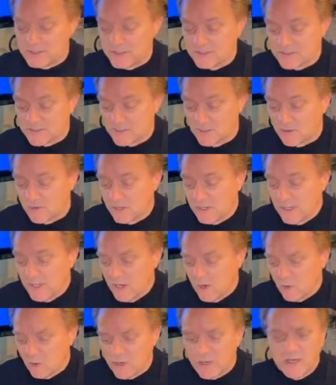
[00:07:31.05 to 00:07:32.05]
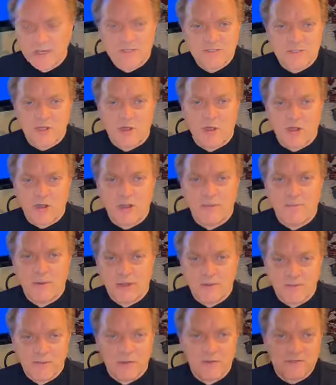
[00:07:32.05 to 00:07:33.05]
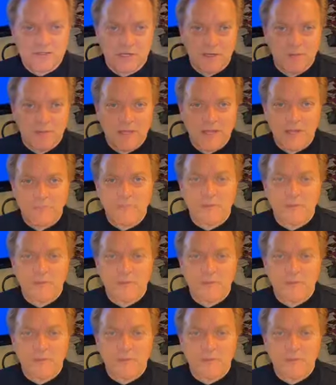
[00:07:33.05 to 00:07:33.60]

And so we're going to talk about those in a minute,